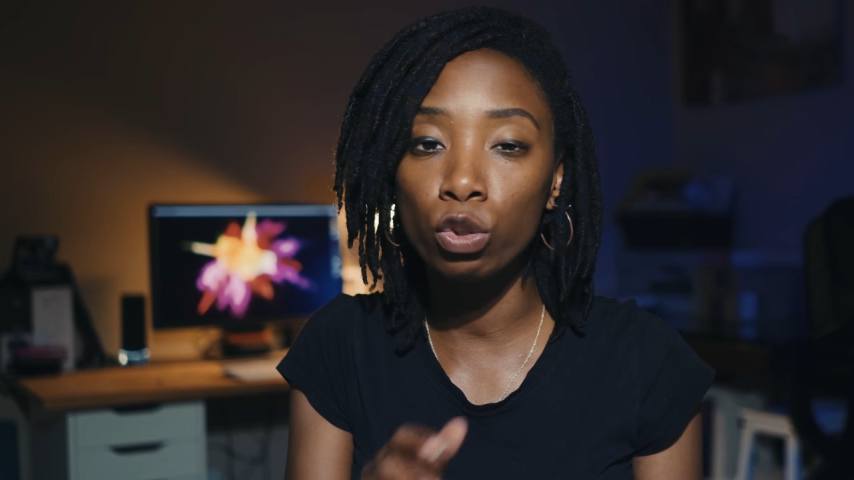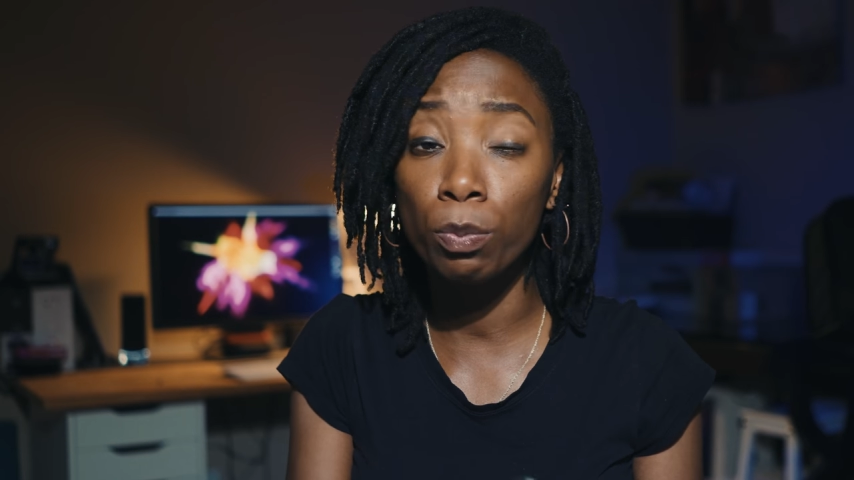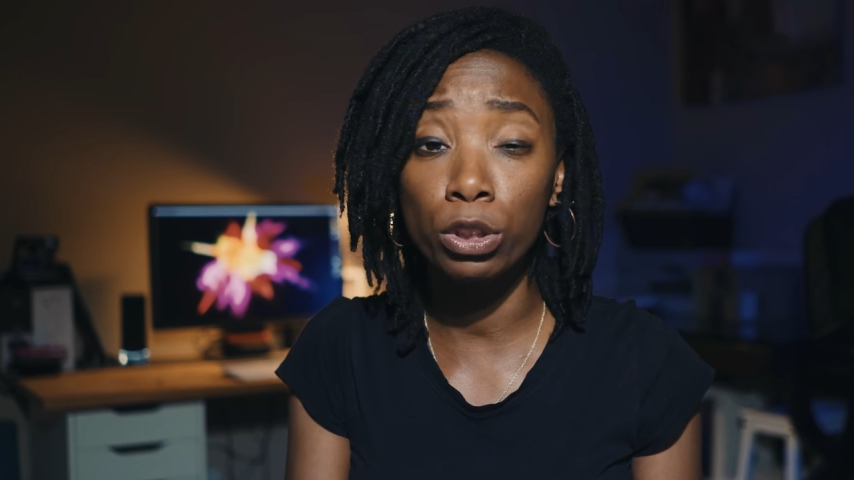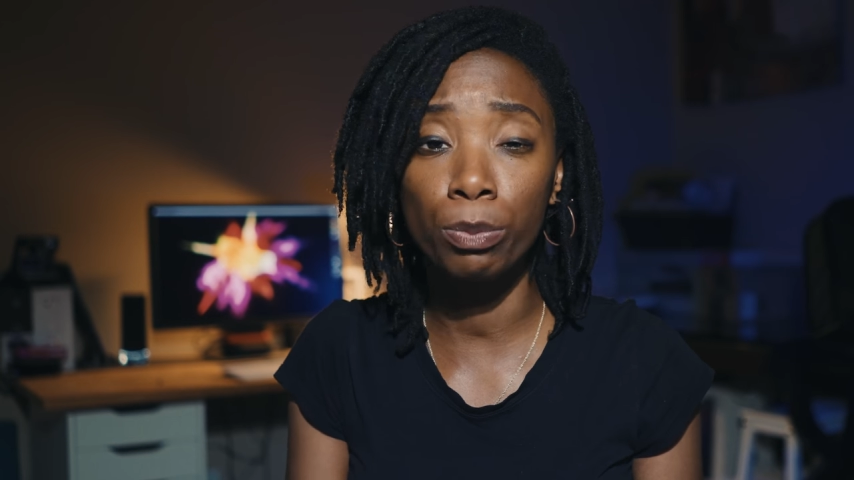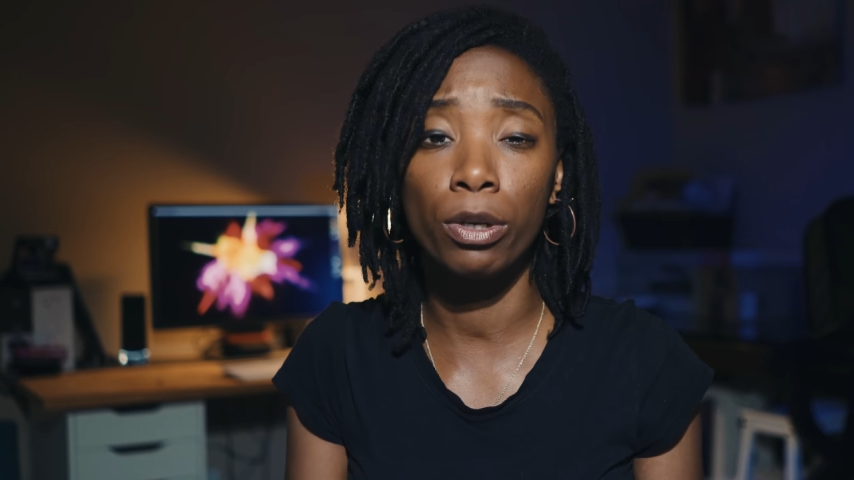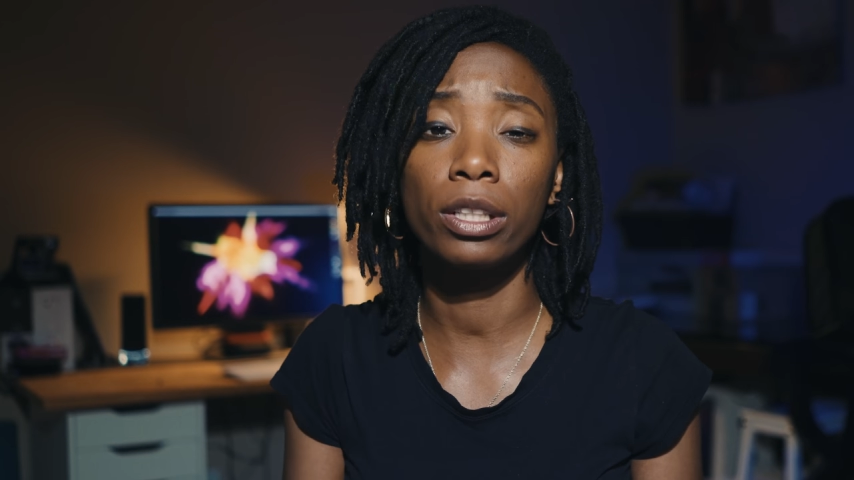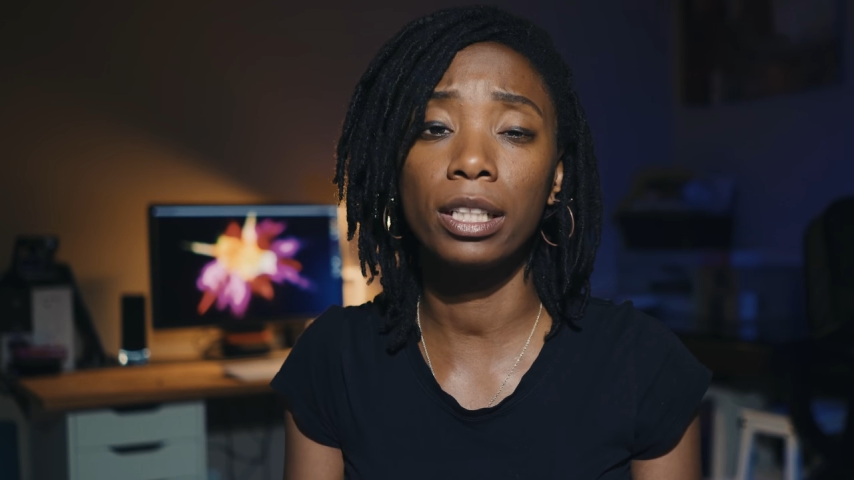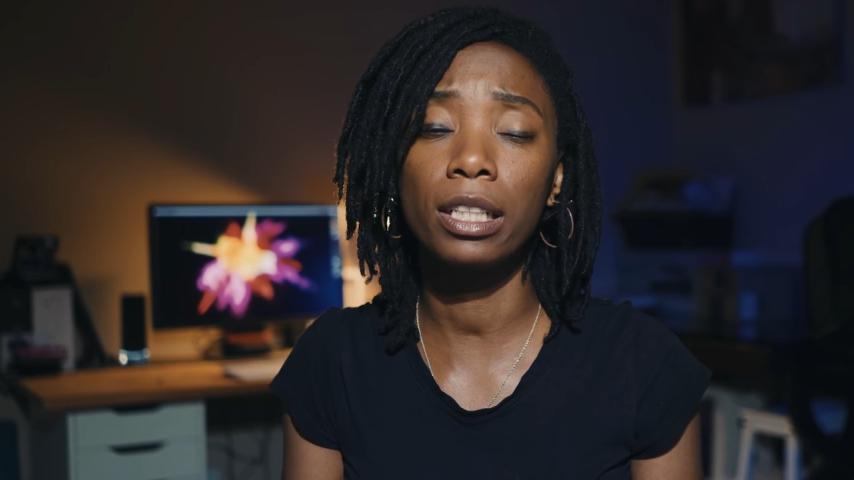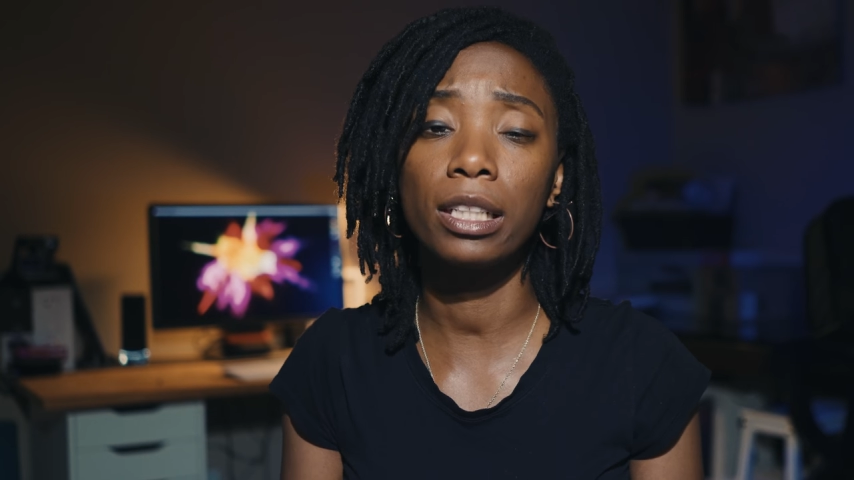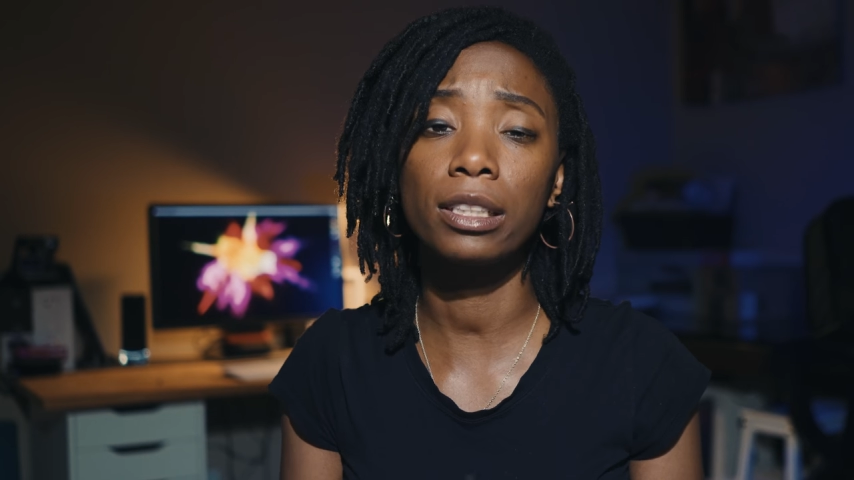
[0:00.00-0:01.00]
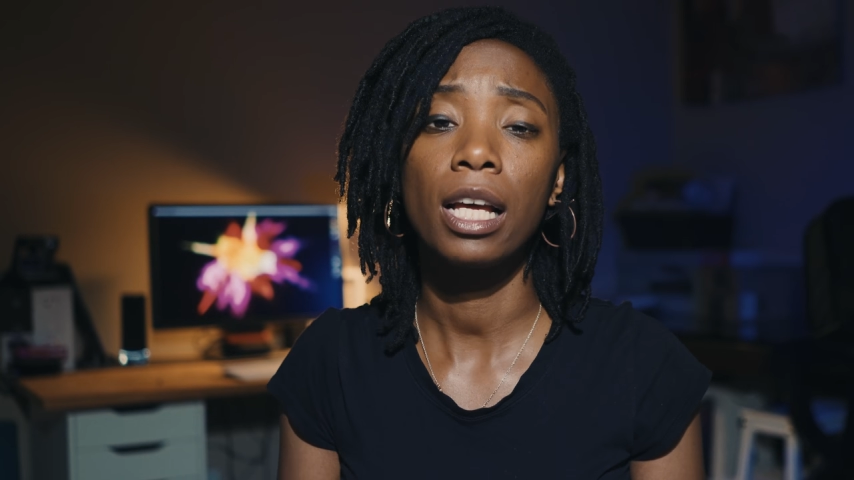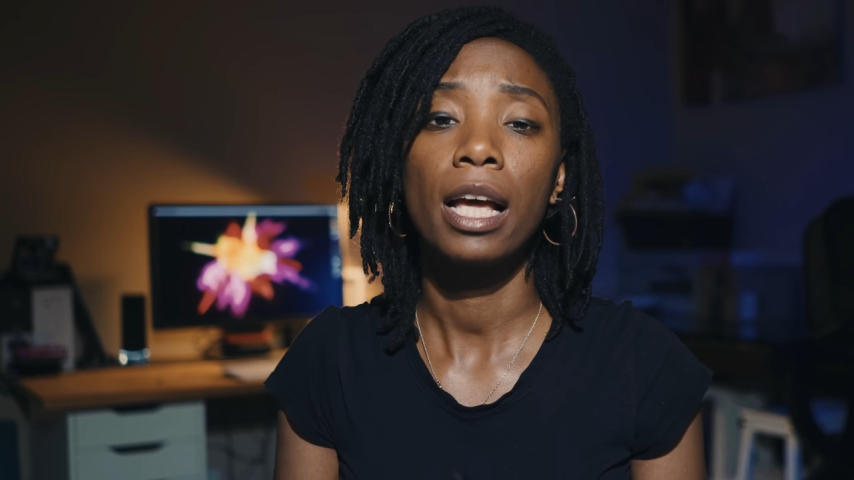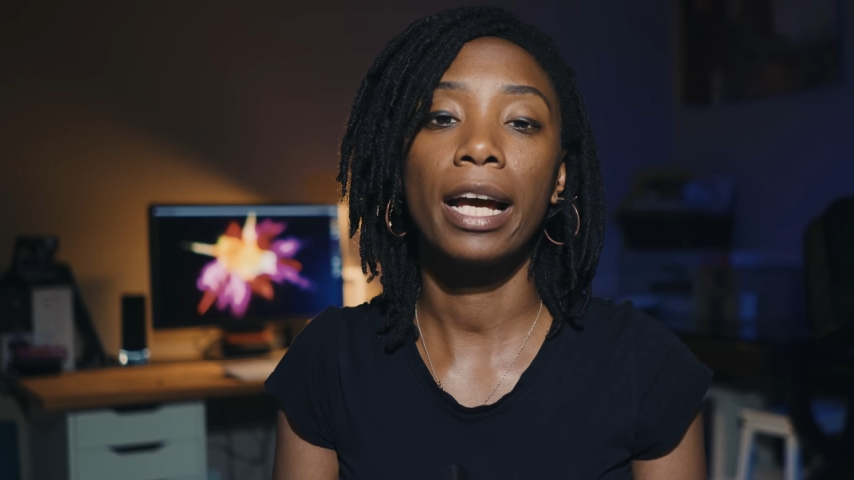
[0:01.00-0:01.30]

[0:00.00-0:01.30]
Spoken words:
super small things.